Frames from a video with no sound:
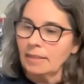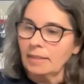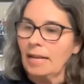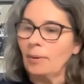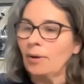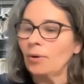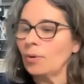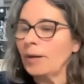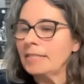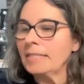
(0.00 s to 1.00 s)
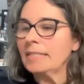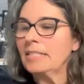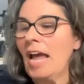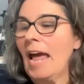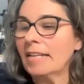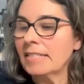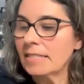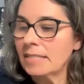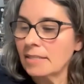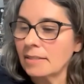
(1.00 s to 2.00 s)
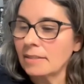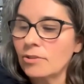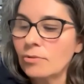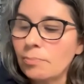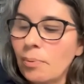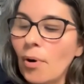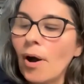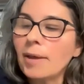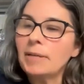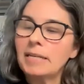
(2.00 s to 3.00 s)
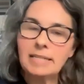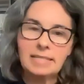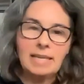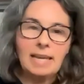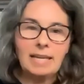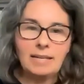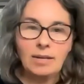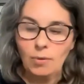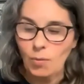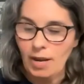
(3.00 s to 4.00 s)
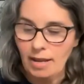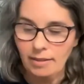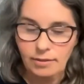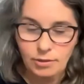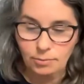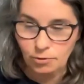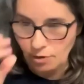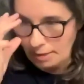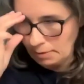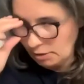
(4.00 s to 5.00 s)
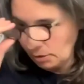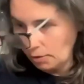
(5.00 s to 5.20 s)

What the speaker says: Now, I always suggest priming your skin with some treatment